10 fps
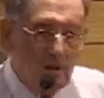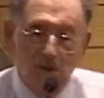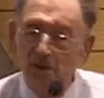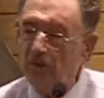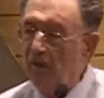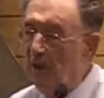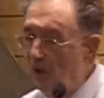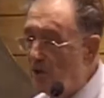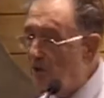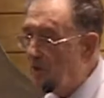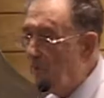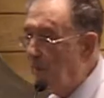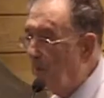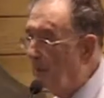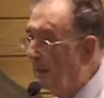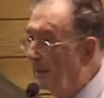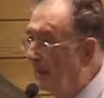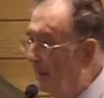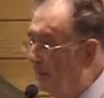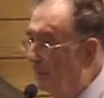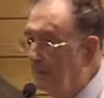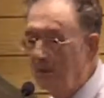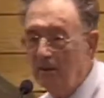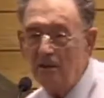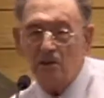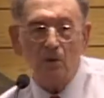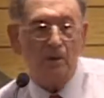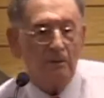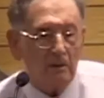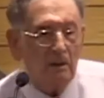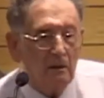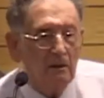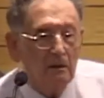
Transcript: So it's a relationship between an elephant and a squirrel.